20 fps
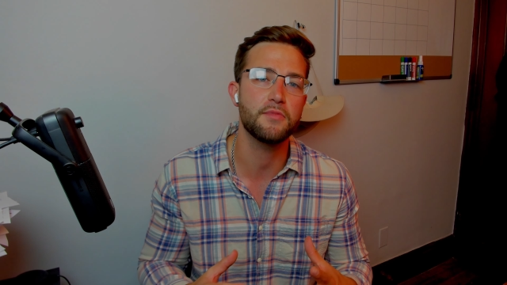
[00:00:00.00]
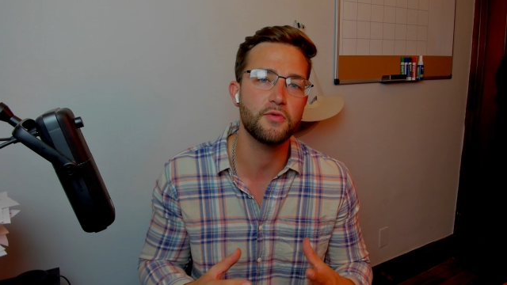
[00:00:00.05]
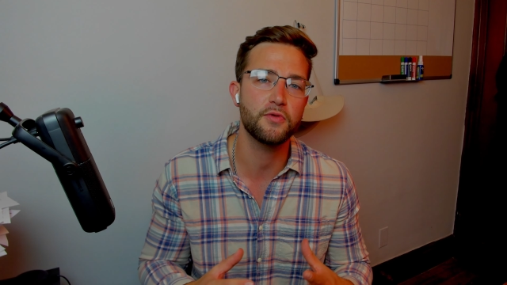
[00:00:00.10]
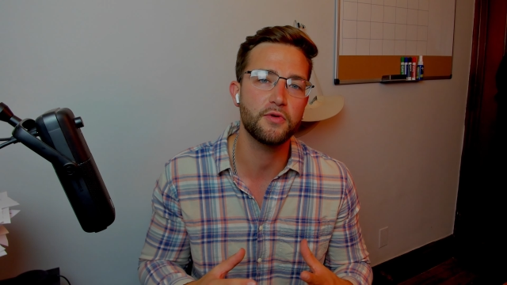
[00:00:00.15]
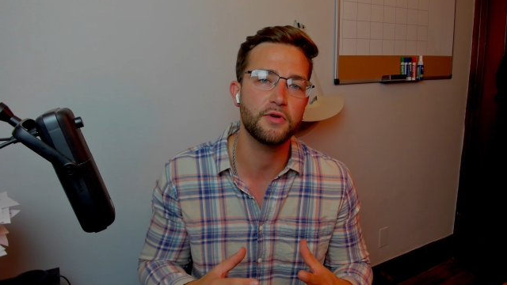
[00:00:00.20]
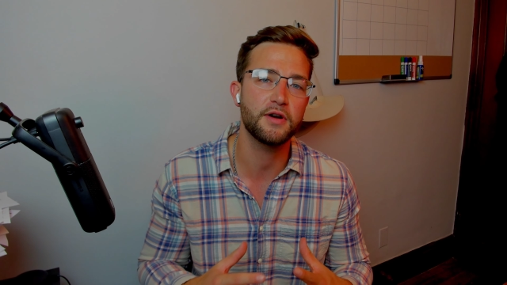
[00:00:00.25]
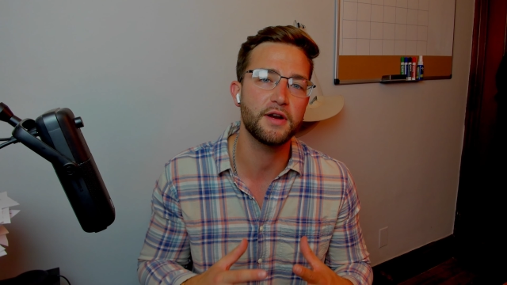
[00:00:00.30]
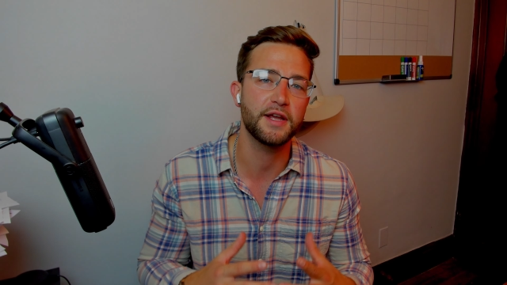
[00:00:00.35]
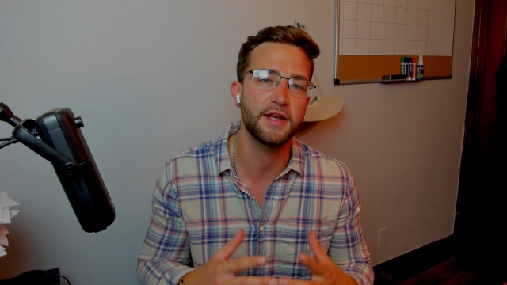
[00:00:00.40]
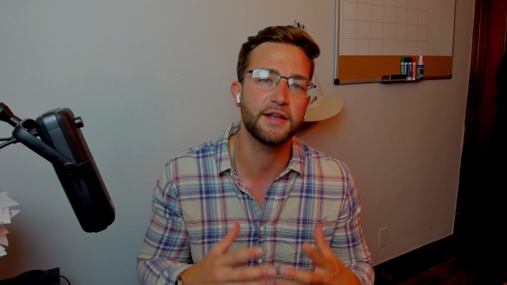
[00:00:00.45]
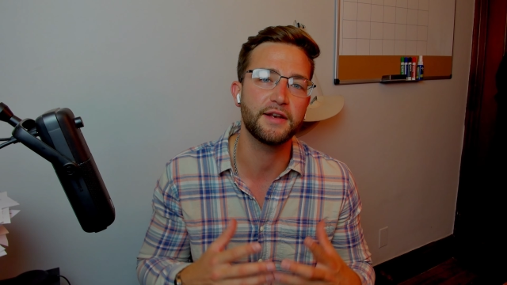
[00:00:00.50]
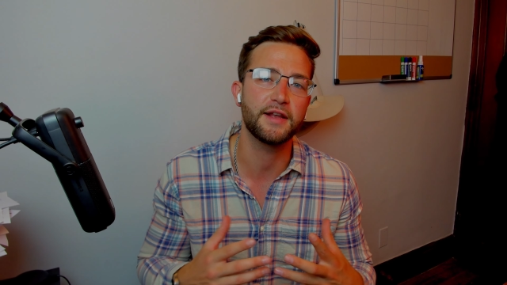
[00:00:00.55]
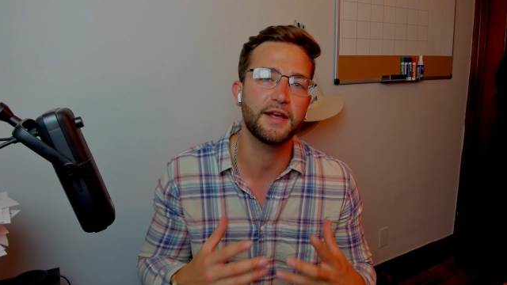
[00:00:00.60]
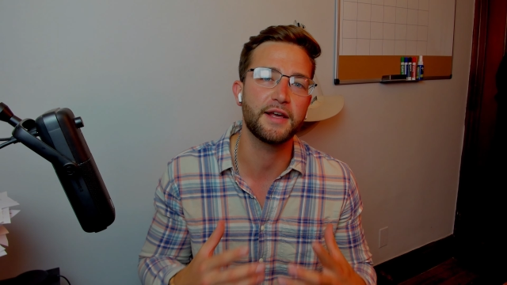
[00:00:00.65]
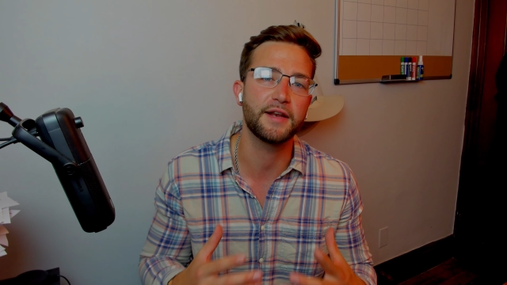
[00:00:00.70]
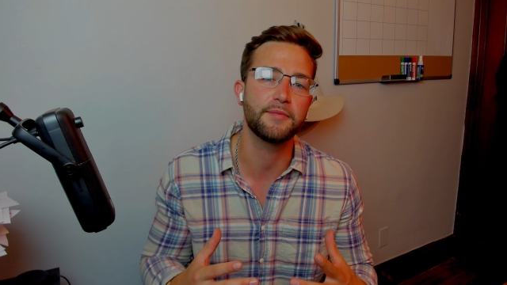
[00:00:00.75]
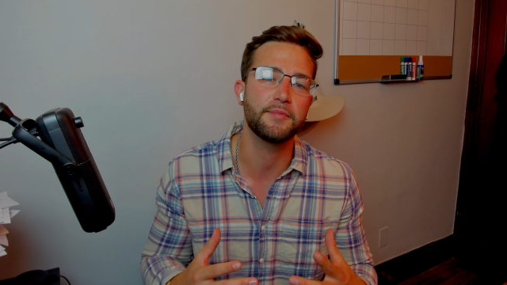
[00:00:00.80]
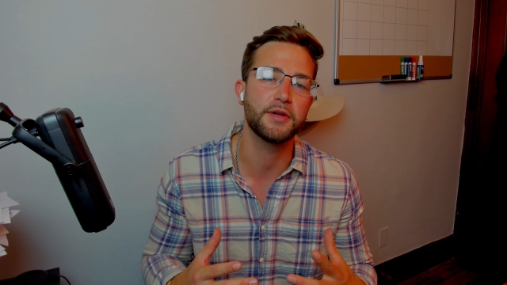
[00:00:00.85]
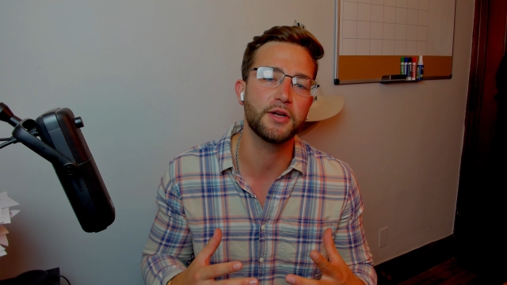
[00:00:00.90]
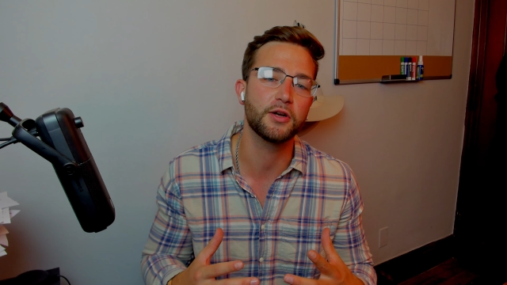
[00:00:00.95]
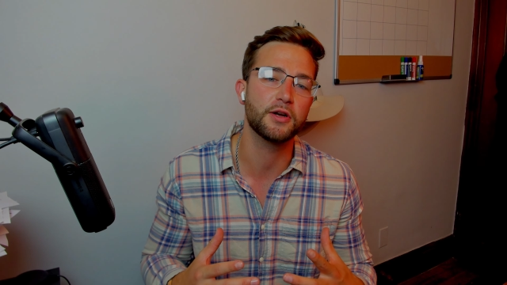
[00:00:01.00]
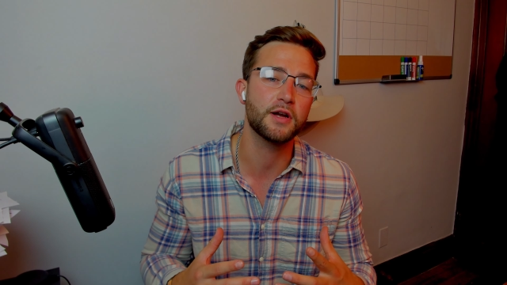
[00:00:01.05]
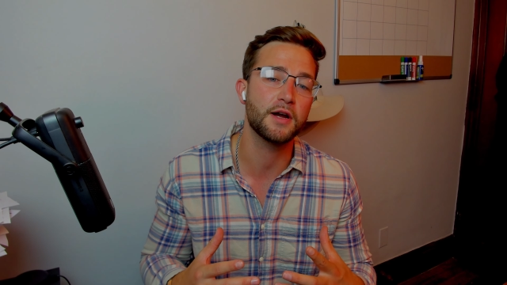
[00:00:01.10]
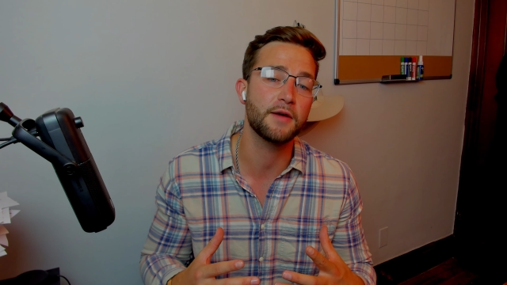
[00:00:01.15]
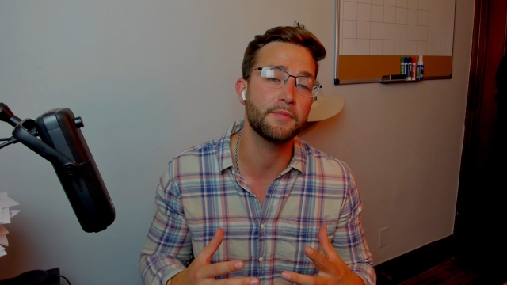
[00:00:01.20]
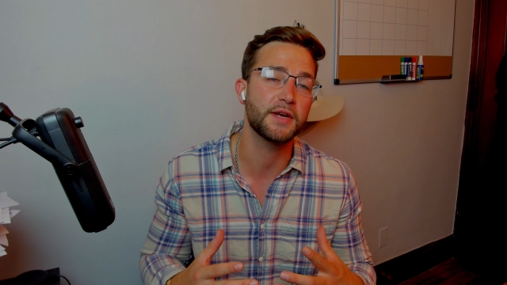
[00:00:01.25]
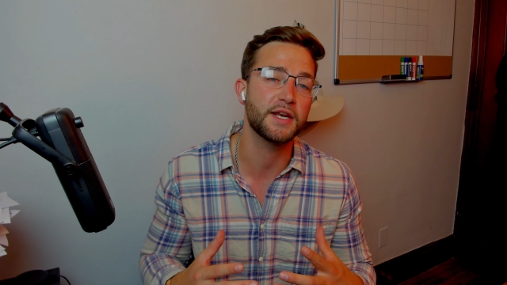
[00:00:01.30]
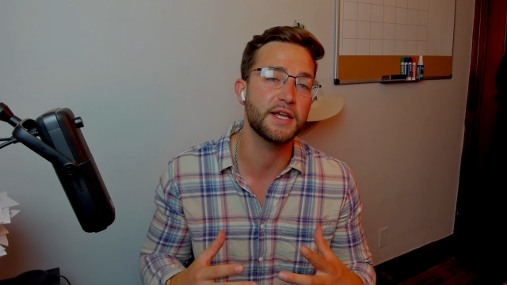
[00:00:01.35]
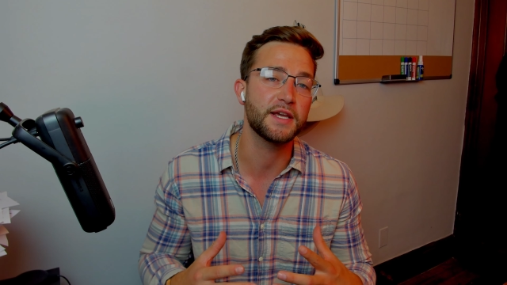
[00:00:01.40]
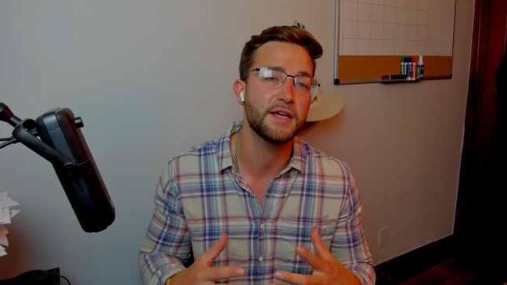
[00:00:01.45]
more and at a bigger
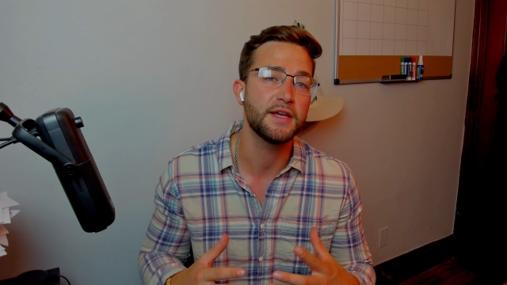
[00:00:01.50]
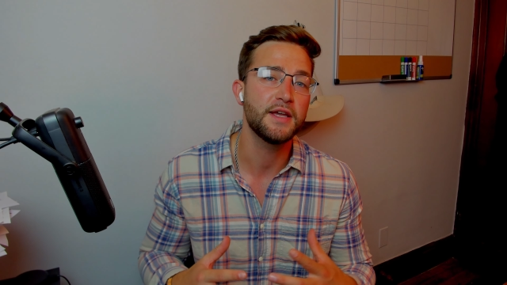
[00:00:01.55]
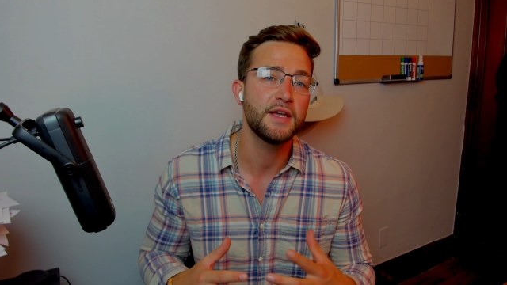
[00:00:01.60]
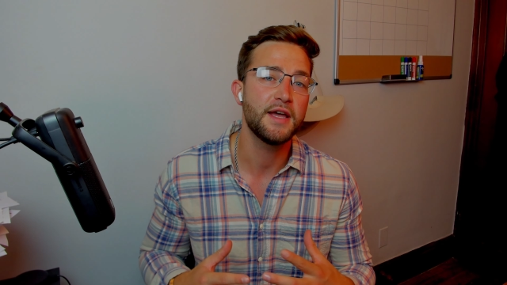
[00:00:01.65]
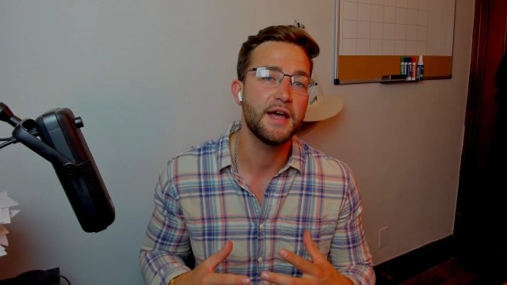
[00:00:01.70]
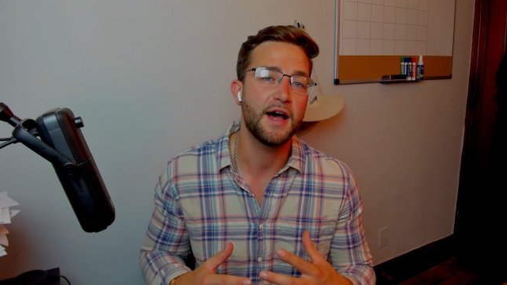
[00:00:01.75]
company.